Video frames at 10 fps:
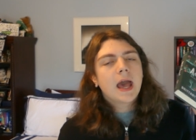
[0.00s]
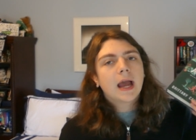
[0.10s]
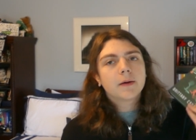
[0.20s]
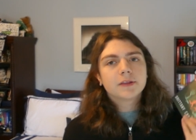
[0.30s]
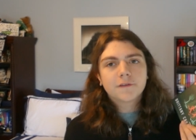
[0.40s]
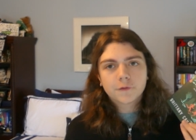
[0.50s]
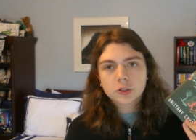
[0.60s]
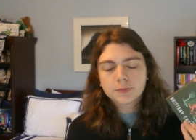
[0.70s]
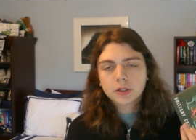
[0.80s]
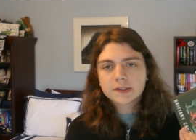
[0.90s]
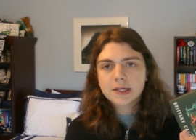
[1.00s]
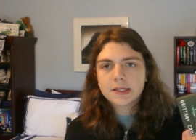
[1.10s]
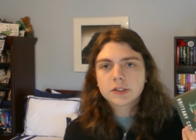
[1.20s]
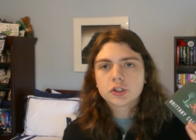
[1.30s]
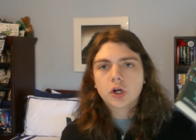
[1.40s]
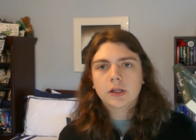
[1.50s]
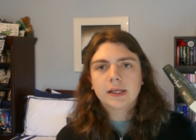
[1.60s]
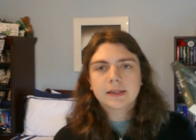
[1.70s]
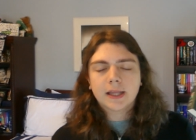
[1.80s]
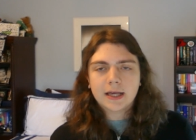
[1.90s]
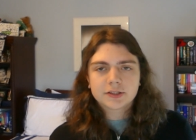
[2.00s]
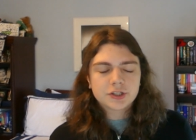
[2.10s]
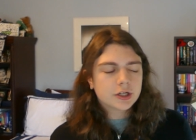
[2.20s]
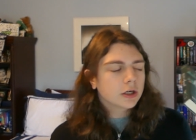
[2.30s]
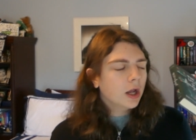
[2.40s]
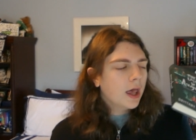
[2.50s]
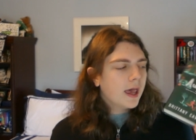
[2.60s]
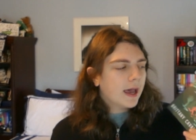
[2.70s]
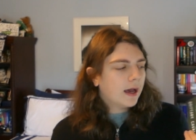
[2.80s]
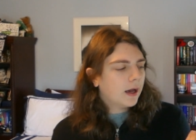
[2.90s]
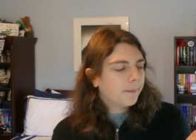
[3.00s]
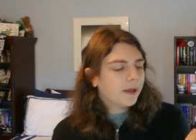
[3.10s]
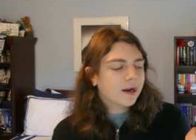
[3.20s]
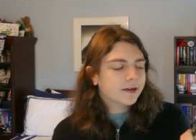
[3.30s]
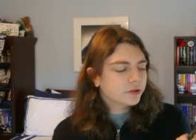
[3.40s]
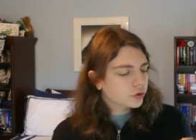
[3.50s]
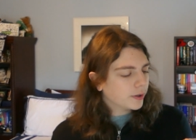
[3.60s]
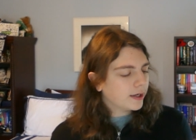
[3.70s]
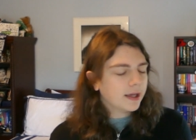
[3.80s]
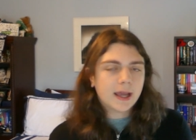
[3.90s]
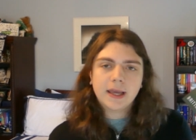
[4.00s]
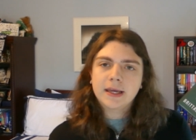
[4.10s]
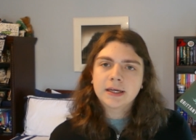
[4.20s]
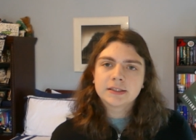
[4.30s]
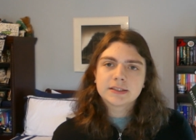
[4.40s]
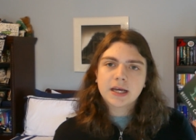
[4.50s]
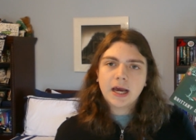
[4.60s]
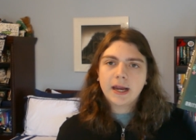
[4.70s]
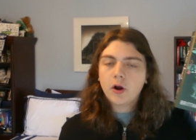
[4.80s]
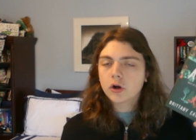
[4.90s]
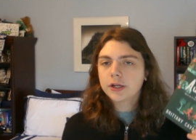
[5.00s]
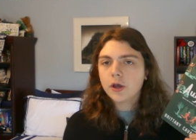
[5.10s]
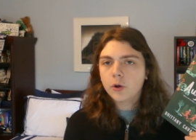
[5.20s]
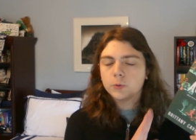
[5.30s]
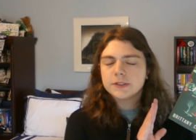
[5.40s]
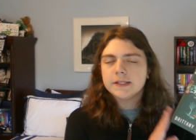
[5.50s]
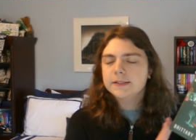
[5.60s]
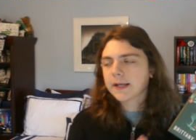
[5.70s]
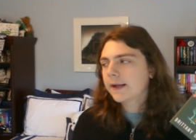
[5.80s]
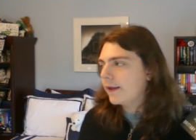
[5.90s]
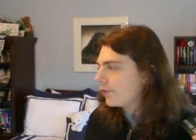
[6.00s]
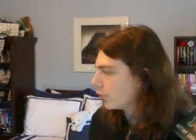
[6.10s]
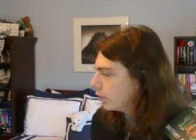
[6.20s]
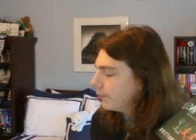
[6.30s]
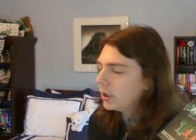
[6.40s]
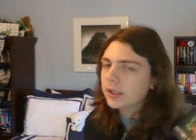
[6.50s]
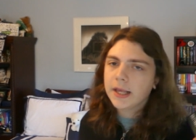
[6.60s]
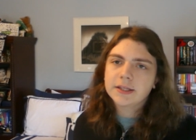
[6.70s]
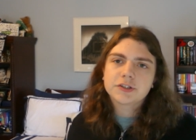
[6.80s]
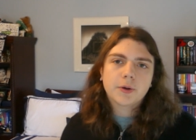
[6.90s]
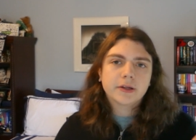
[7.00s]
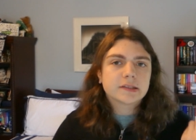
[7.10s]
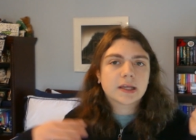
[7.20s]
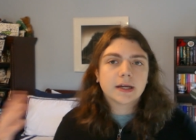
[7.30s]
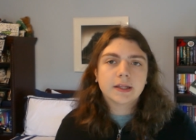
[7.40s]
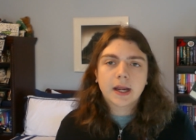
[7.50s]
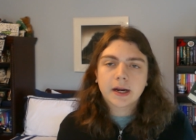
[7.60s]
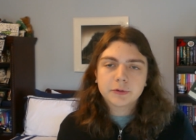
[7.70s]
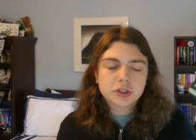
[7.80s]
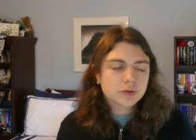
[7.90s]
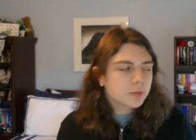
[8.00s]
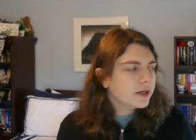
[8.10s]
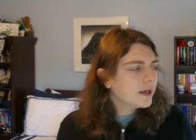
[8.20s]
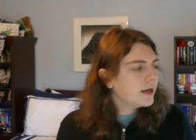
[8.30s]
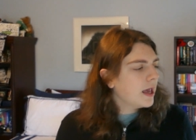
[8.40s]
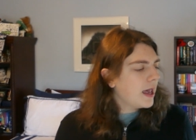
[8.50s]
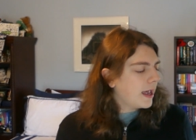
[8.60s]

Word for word: I read the first book, A Study in Charlotte, last year, um, and I enjoyed it, and I already owned the second and third book, and so I decided that I would just read it.